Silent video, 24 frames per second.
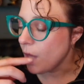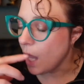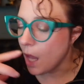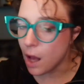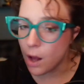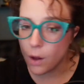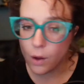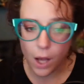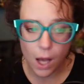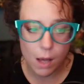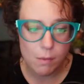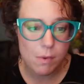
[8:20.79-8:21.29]

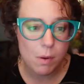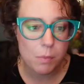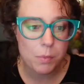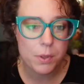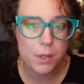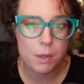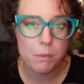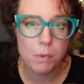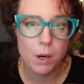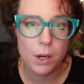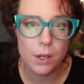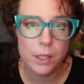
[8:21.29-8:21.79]
I'll come up
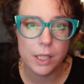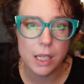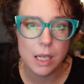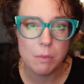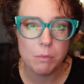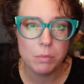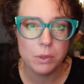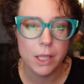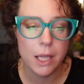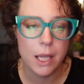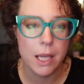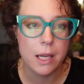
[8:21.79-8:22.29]
with a marketing
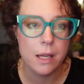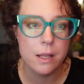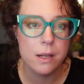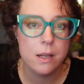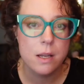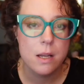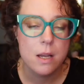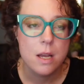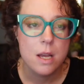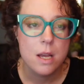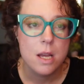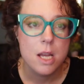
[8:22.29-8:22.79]
plan.
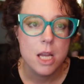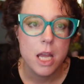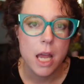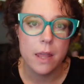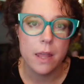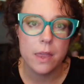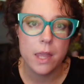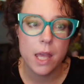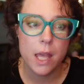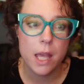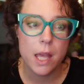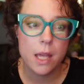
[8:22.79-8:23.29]

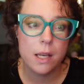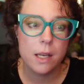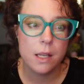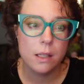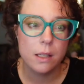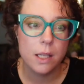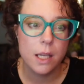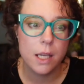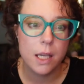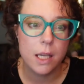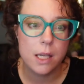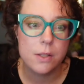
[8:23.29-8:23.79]
And then,
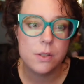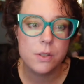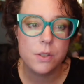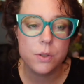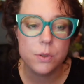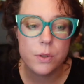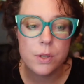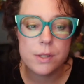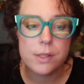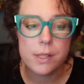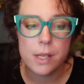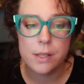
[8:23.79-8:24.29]
like, as
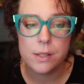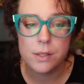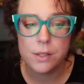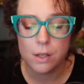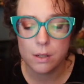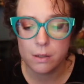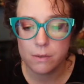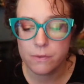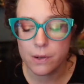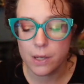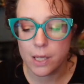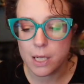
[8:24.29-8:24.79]
soon as I
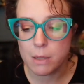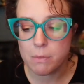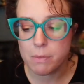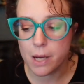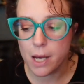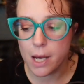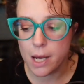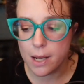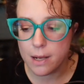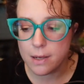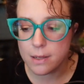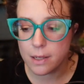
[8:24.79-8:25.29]
start falling
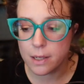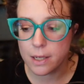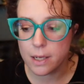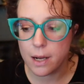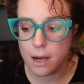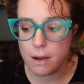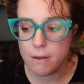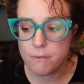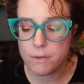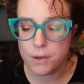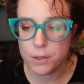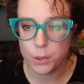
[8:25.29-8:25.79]
behind on it,
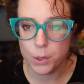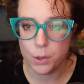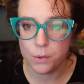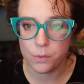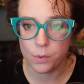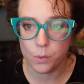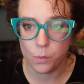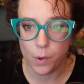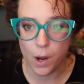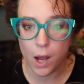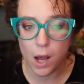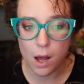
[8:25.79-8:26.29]
I feel
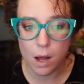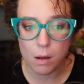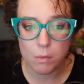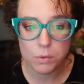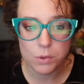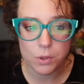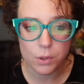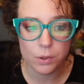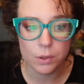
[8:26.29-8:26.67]
overwhelmed.